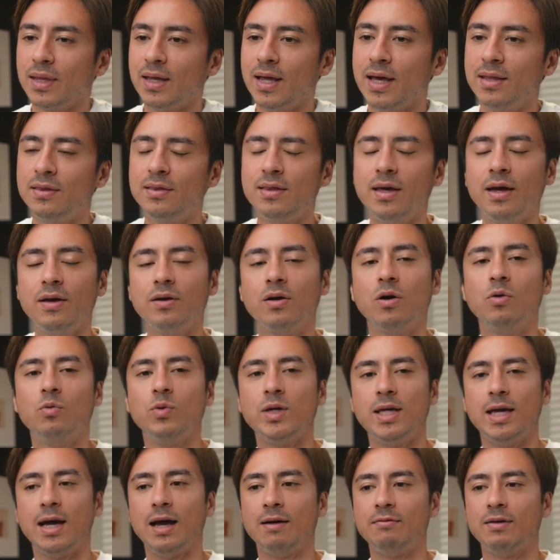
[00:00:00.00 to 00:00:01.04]
in Dago,
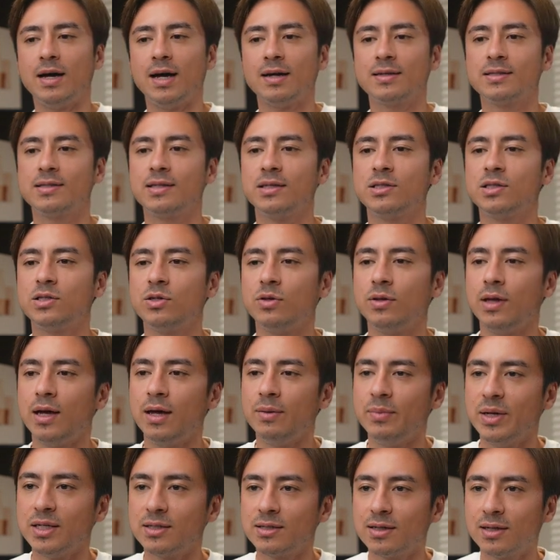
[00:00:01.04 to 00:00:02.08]
we have access to the
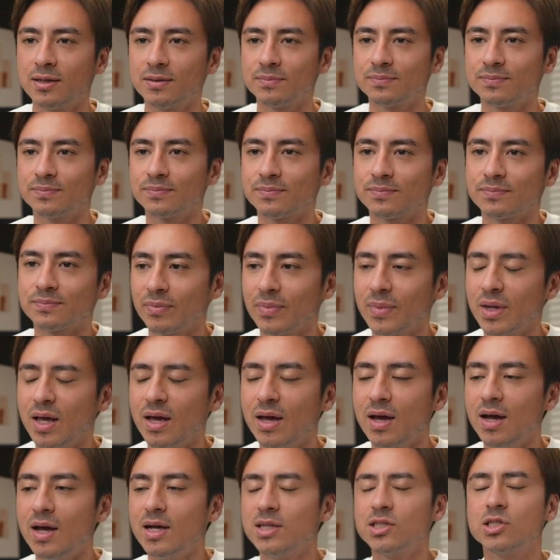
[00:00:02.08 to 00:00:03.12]
image.
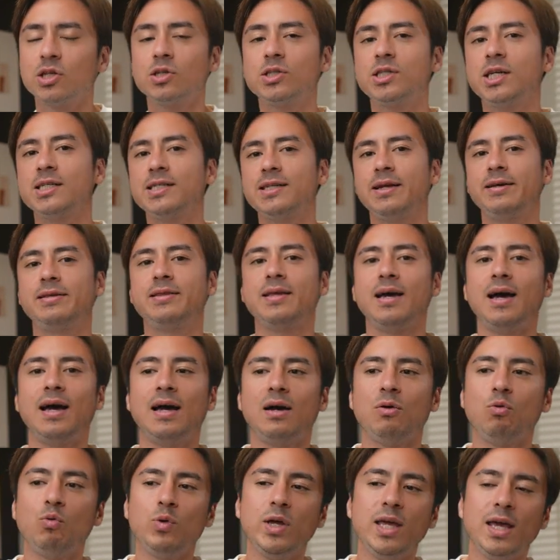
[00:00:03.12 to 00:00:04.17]
So just like
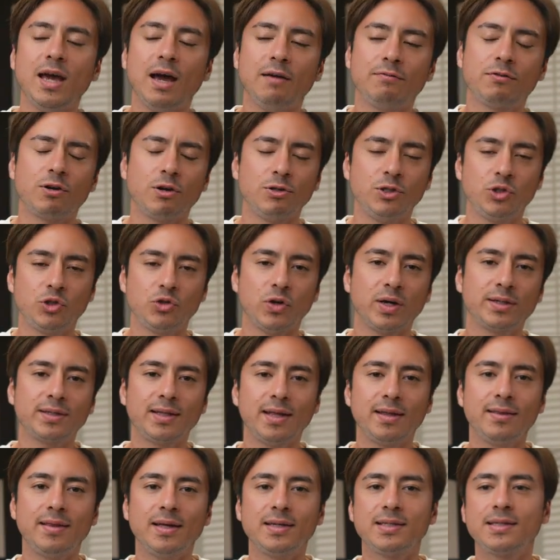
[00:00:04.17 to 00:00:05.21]
that, we have
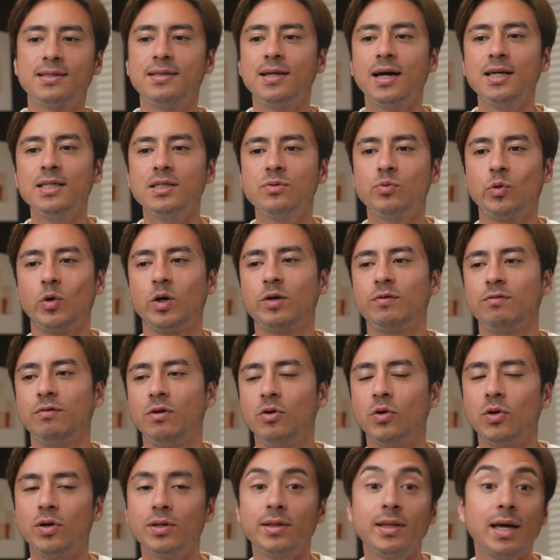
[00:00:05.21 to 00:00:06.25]
constructed this nice
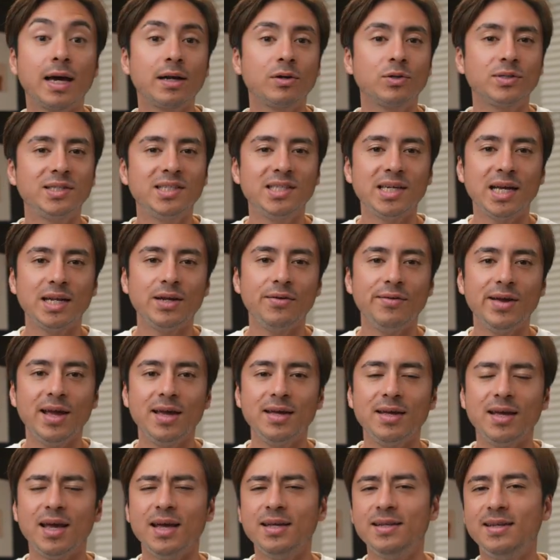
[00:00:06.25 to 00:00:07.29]
workflow that'll
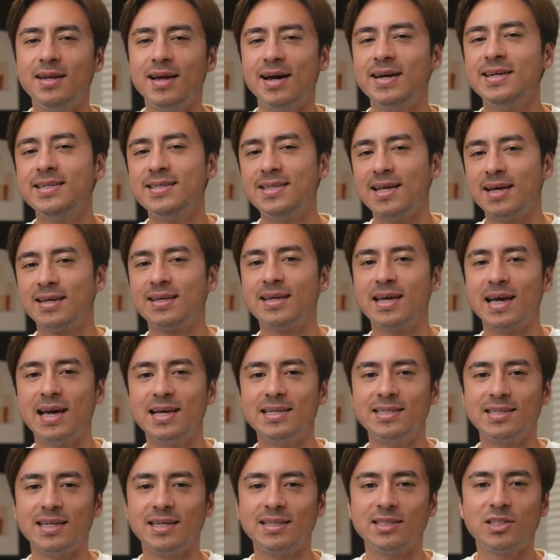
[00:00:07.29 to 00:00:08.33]
generate a nice
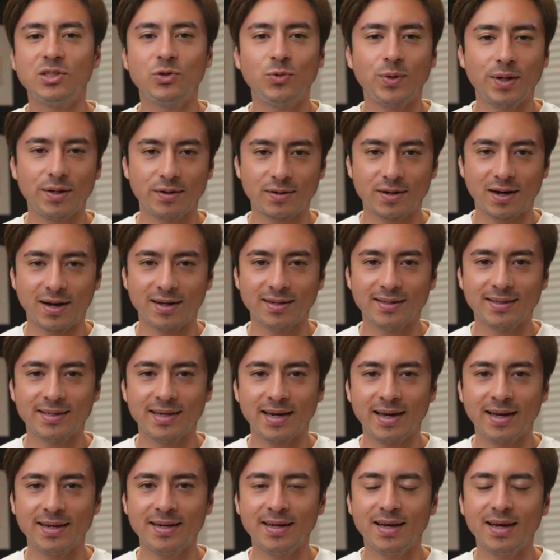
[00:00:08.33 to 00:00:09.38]
engaging Twitter
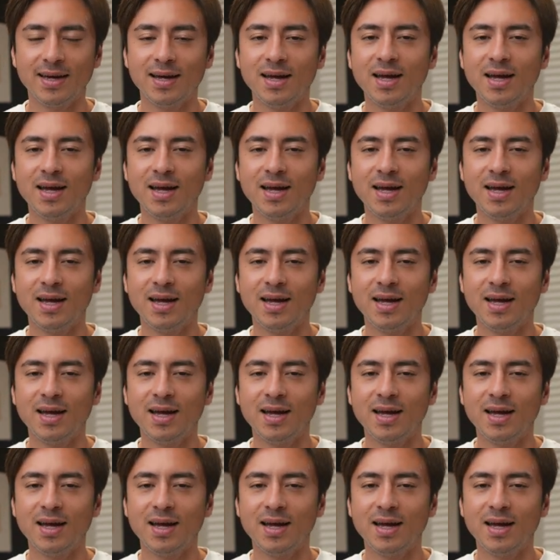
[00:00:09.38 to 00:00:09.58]
content